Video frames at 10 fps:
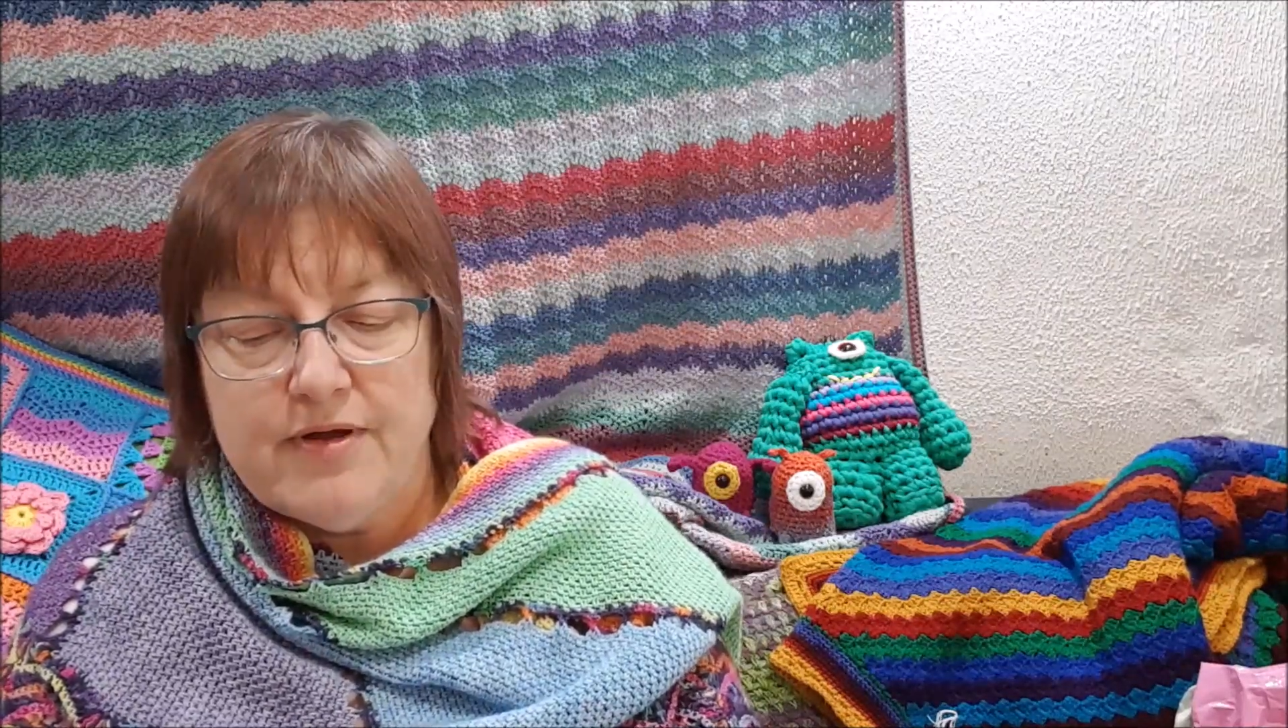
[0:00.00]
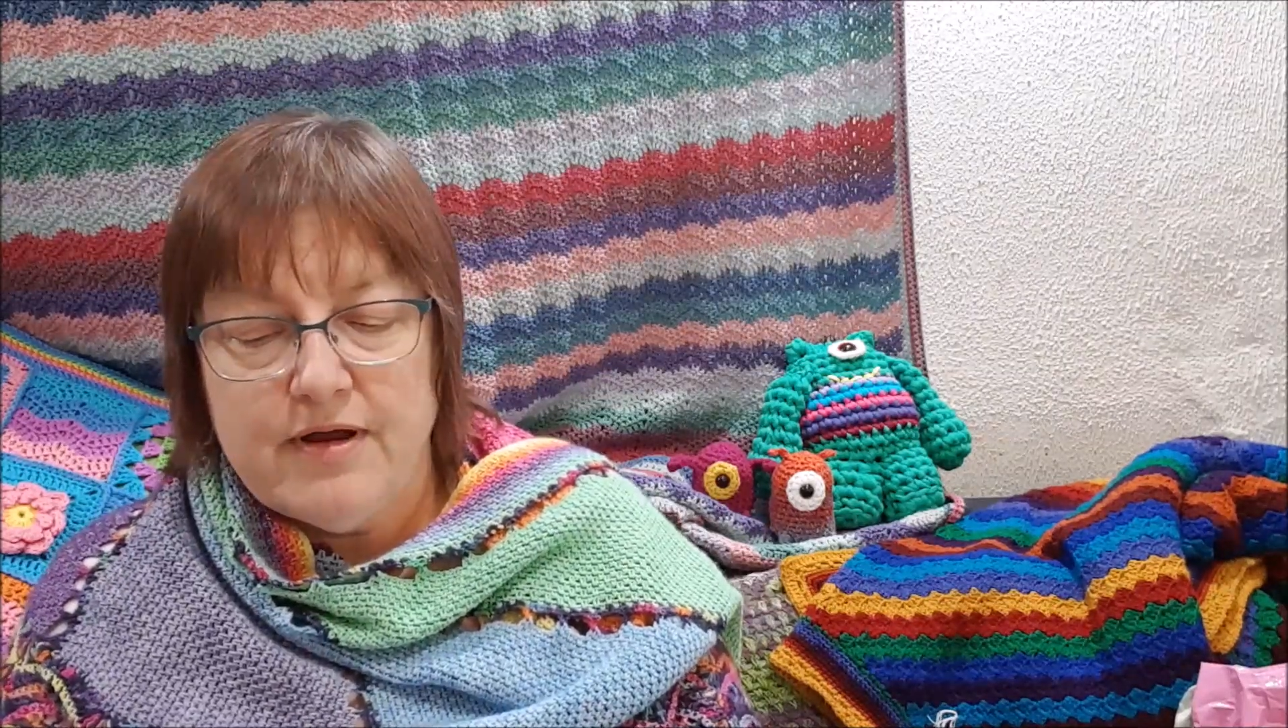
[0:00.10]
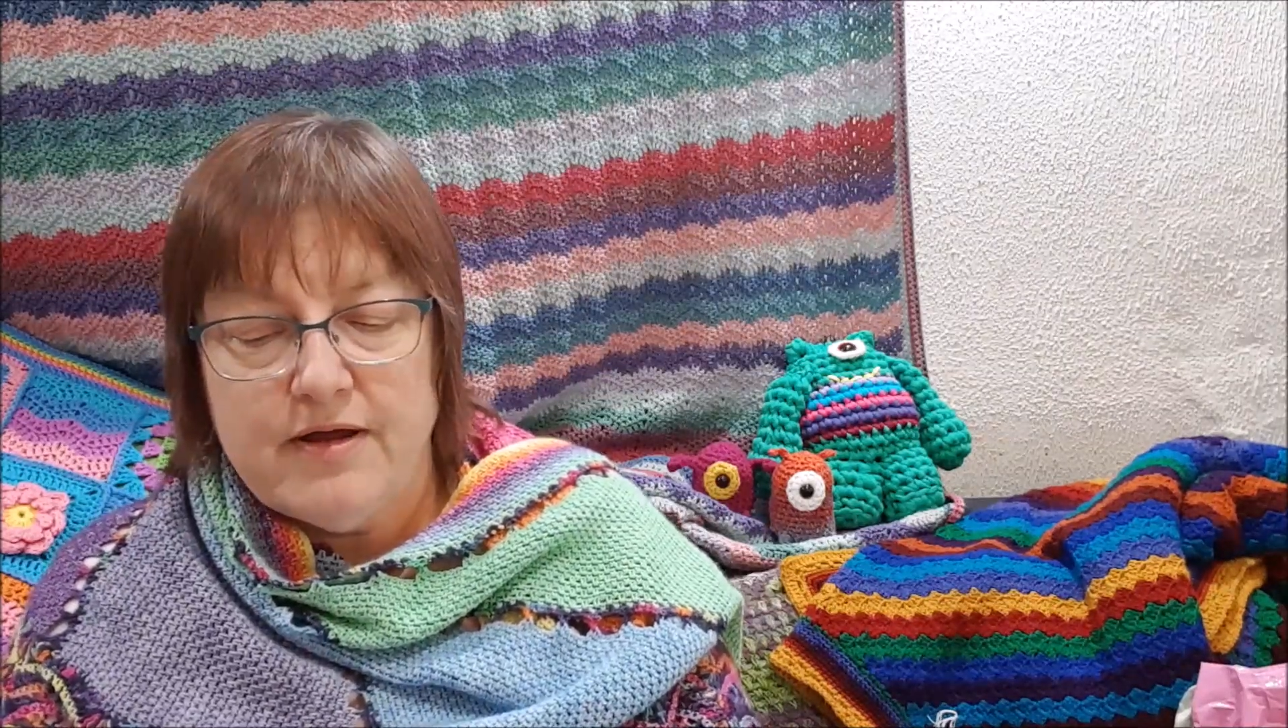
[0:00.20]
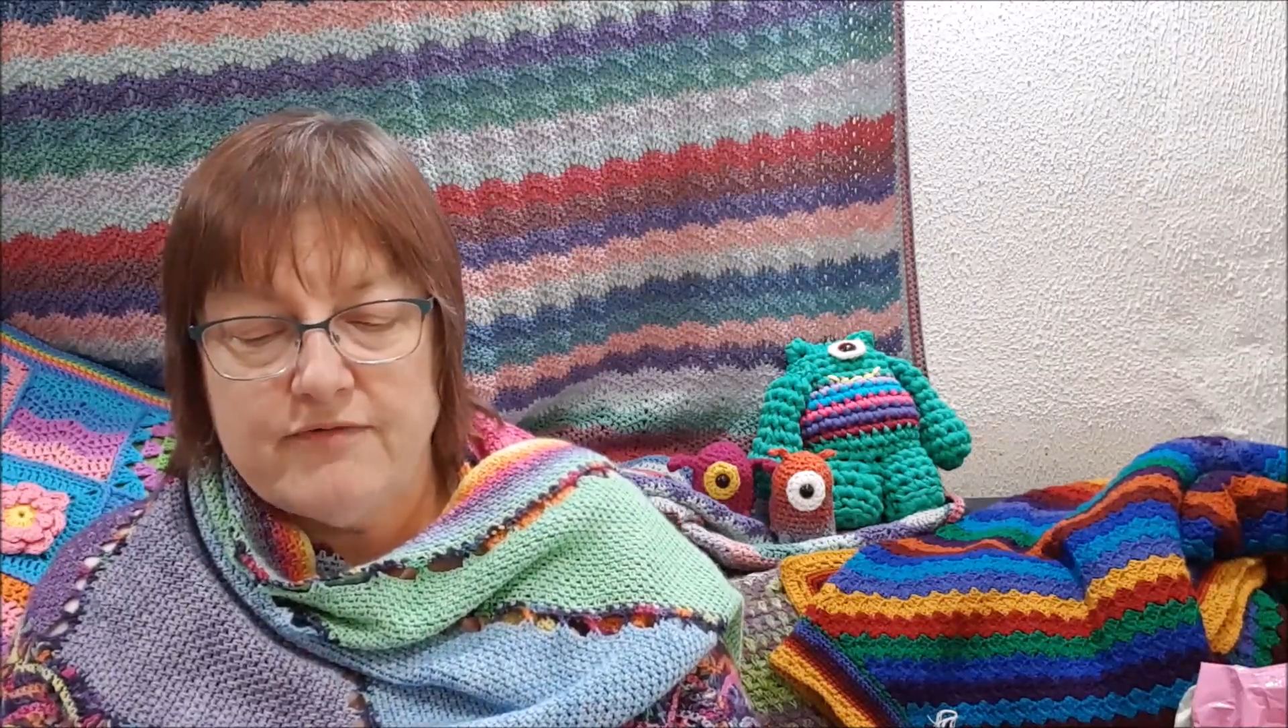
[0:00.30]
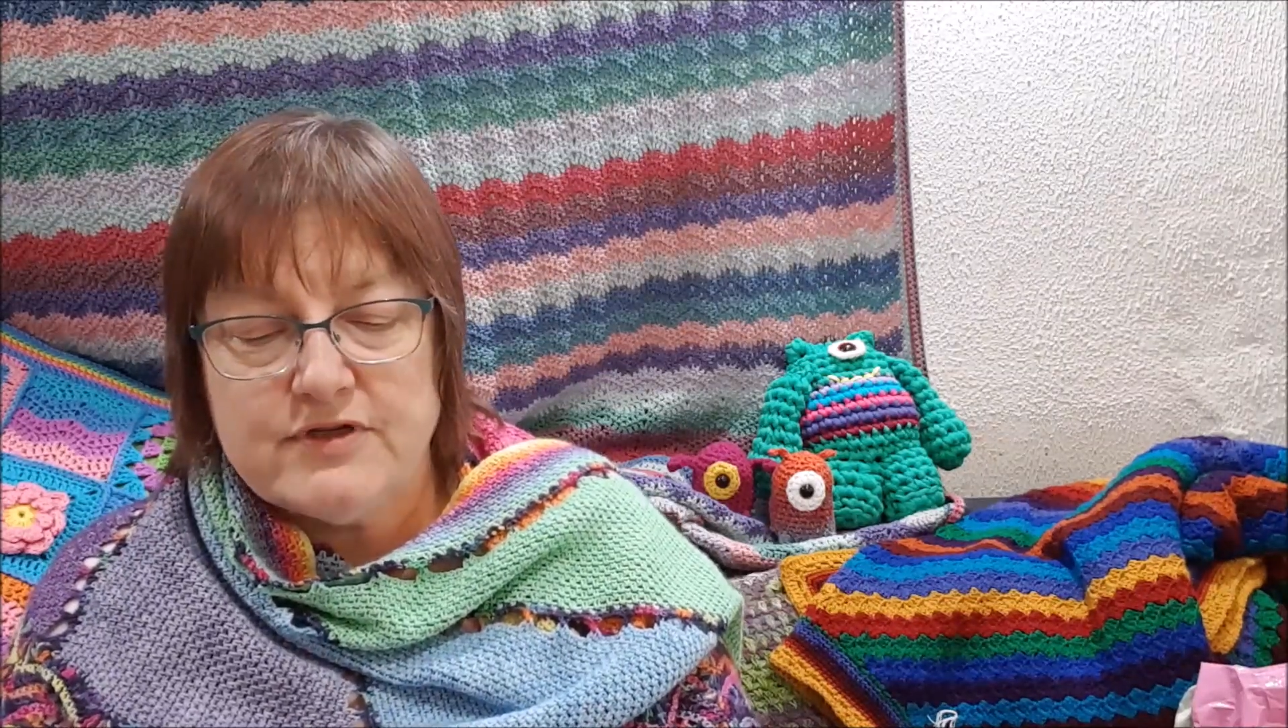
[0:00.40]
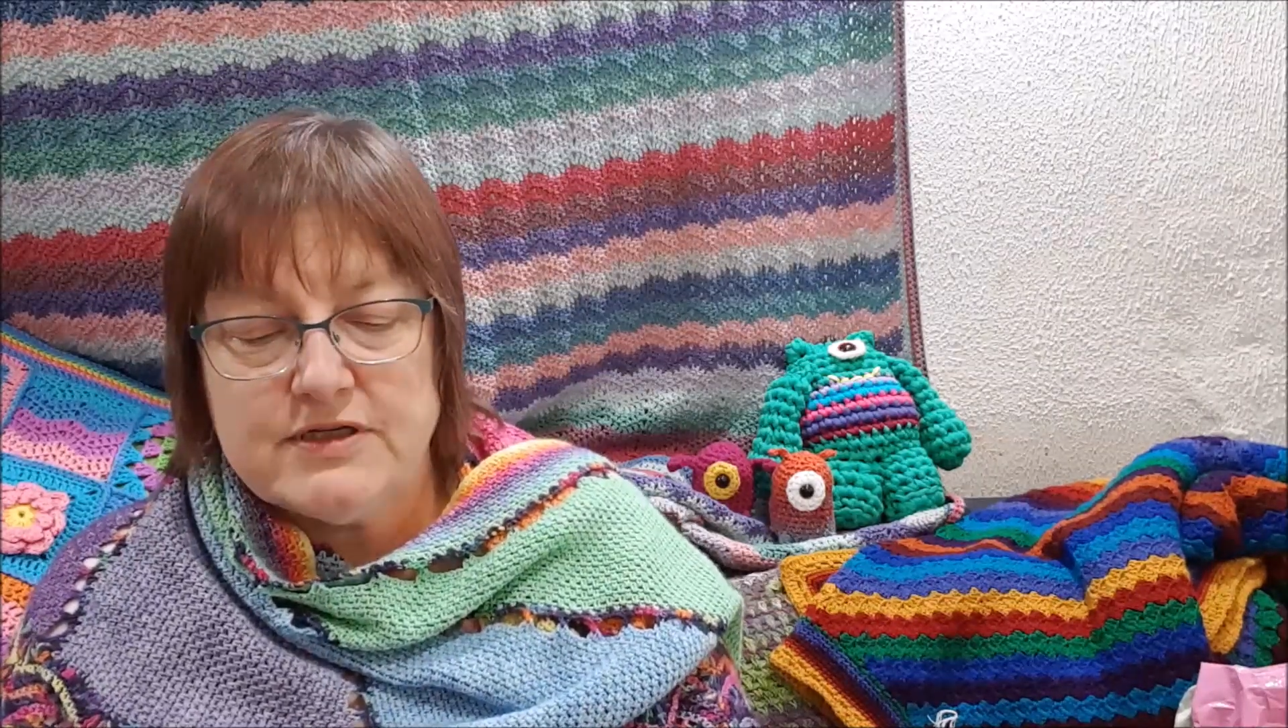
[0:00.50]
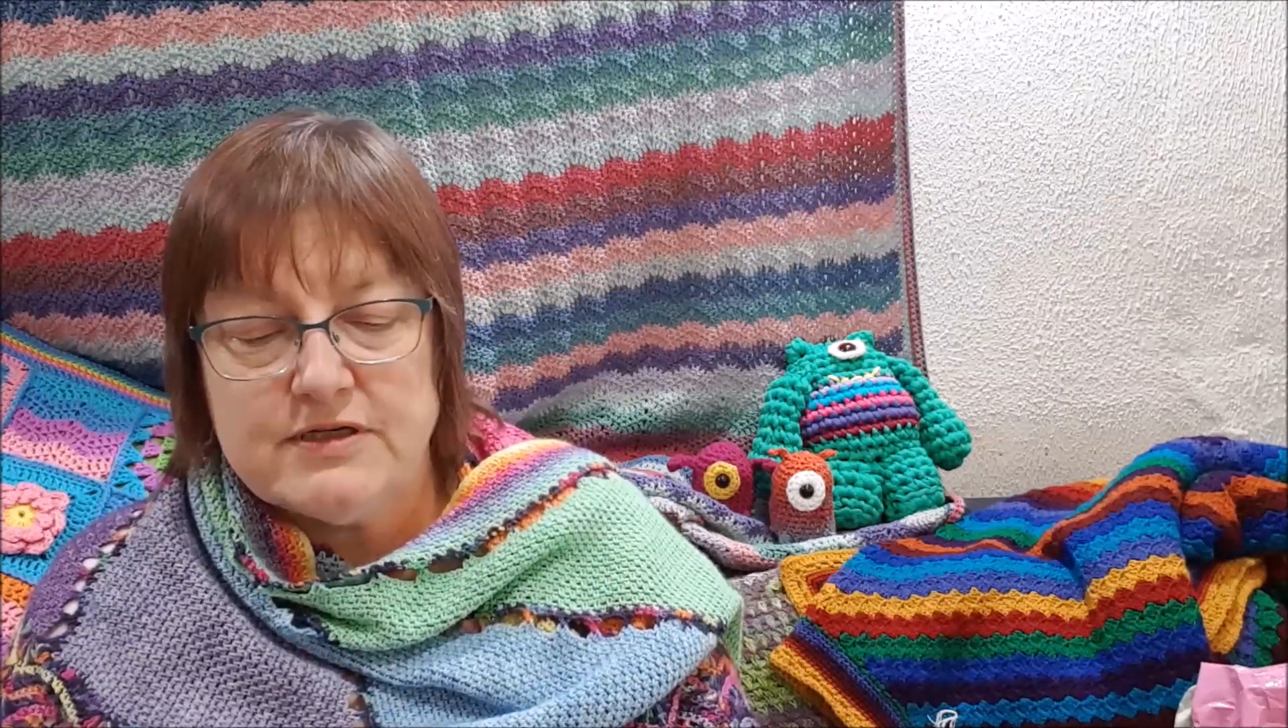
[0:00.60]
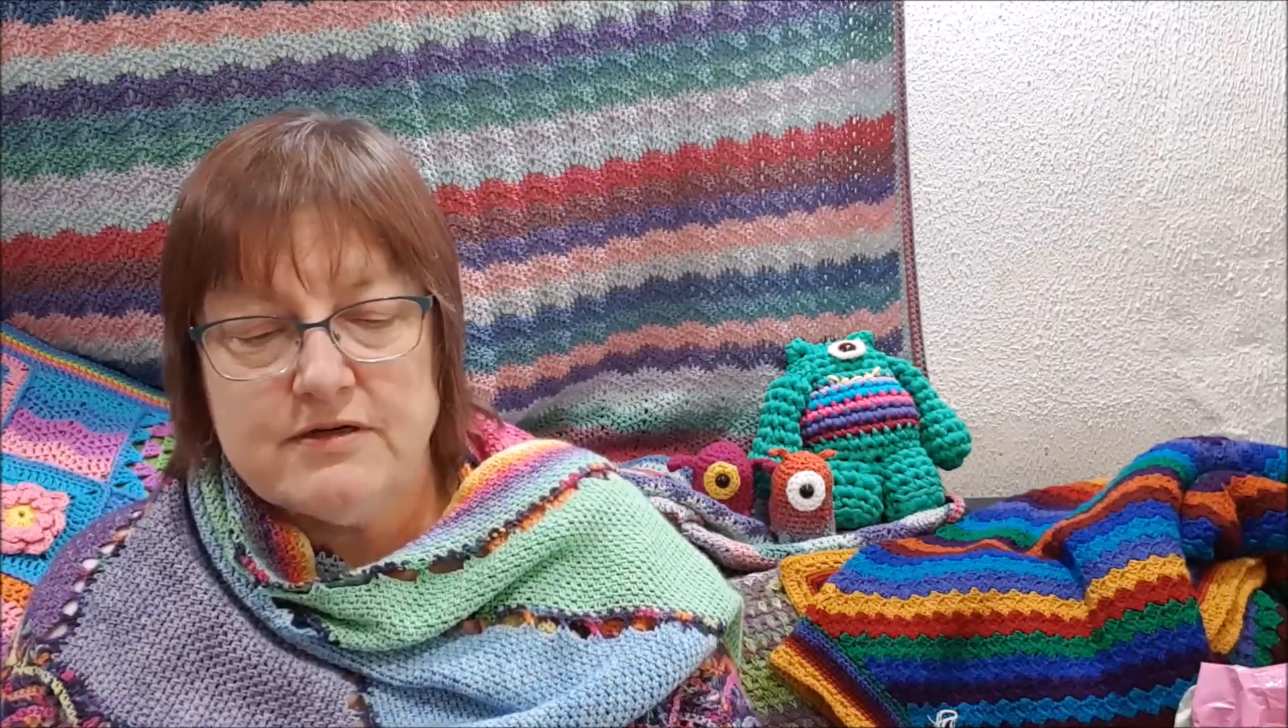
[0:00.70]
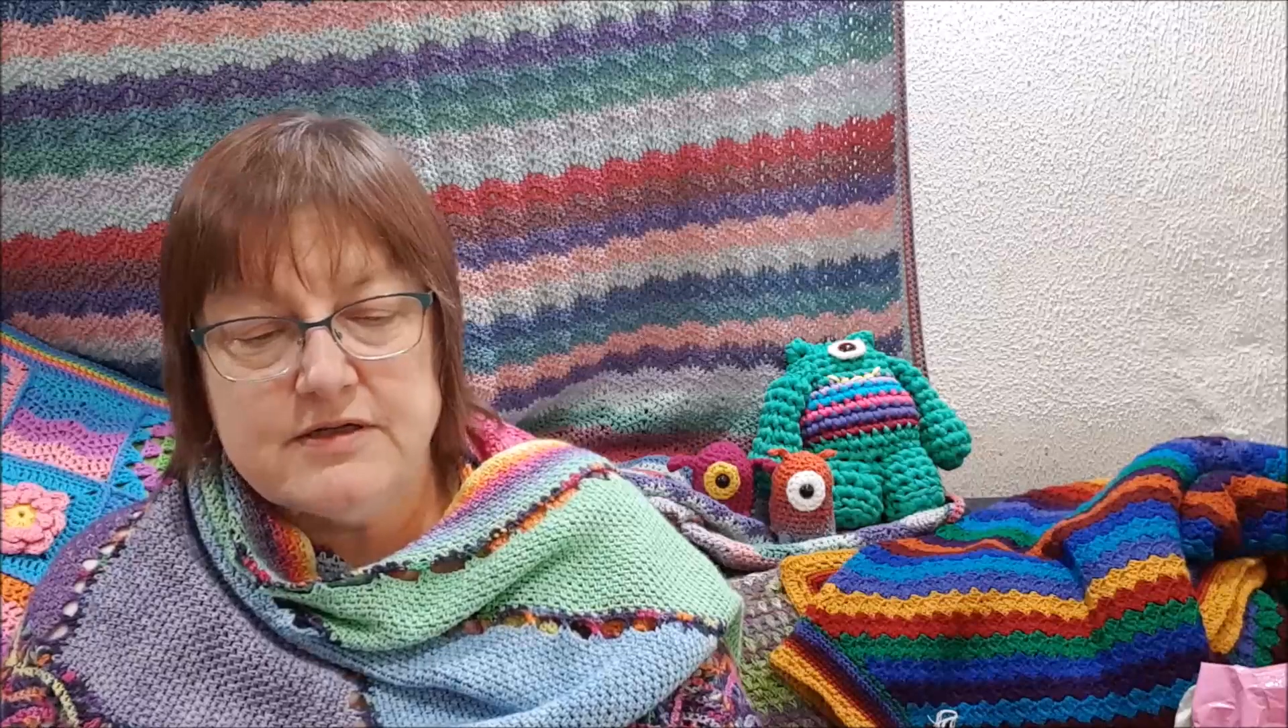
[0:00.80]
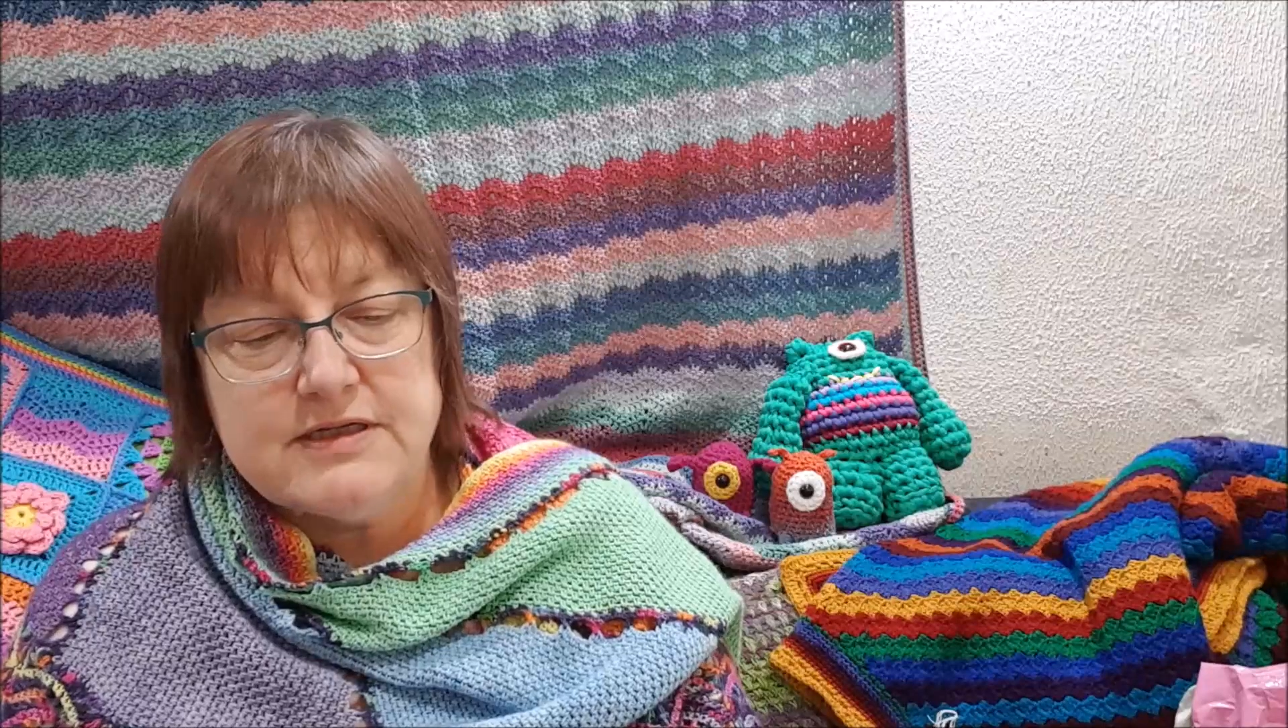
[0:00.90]
I've just
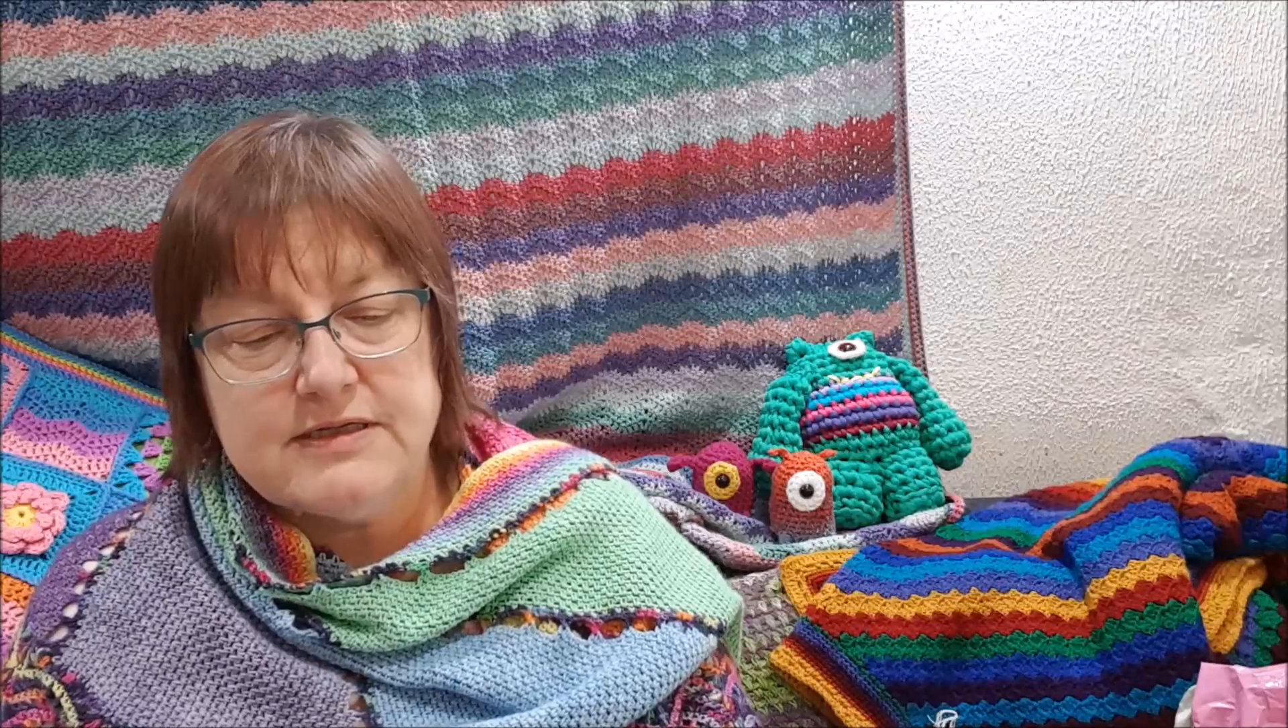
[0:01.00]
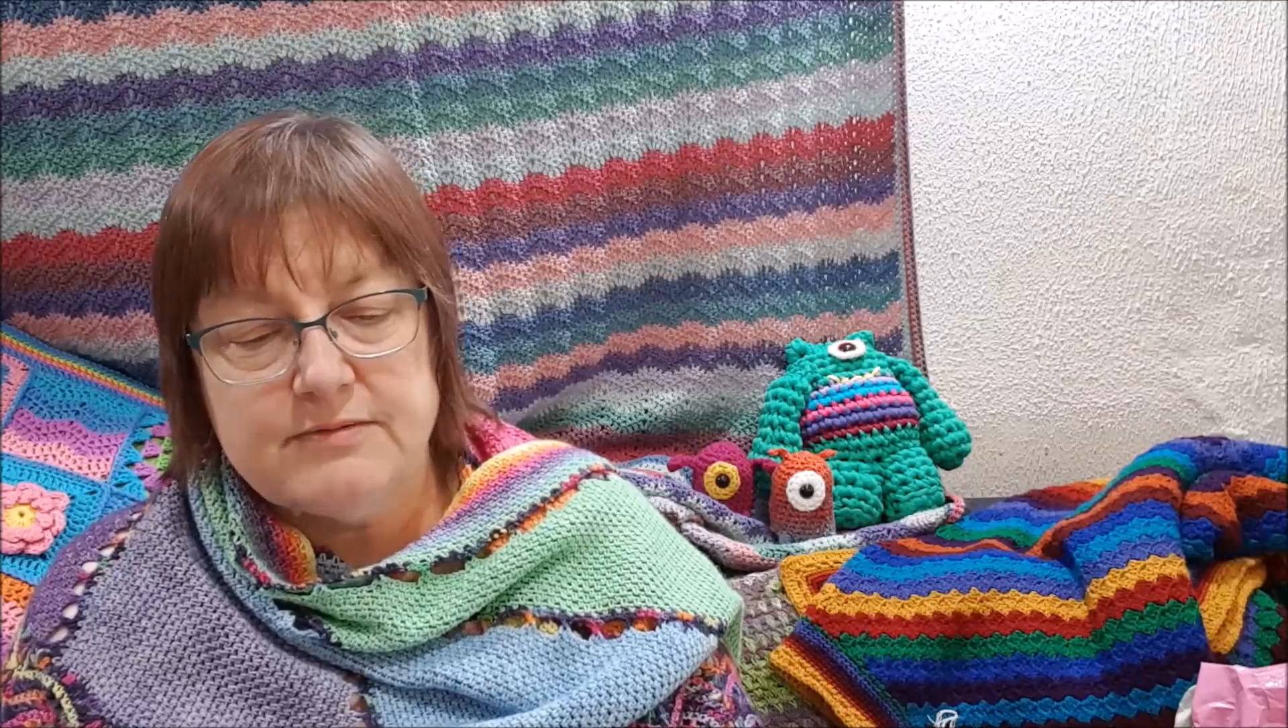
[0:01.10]
noticed